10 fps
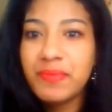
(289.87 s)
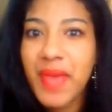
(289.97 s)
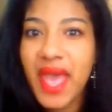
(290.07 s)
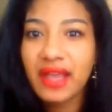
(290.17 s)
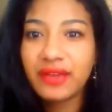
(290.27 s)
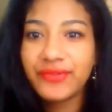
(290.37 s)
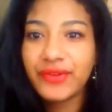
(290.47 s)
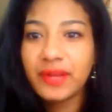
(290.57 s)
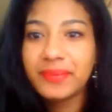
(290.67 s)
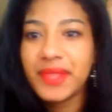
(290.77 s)
back
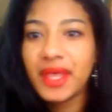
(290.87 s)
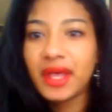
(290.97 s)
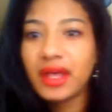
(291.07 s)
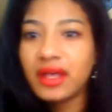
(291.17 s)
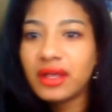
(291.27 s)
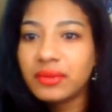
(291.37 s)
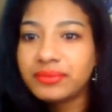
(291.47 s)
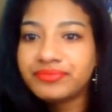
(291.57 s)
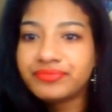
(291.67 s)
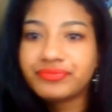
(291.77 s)
from the
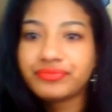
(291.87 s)
um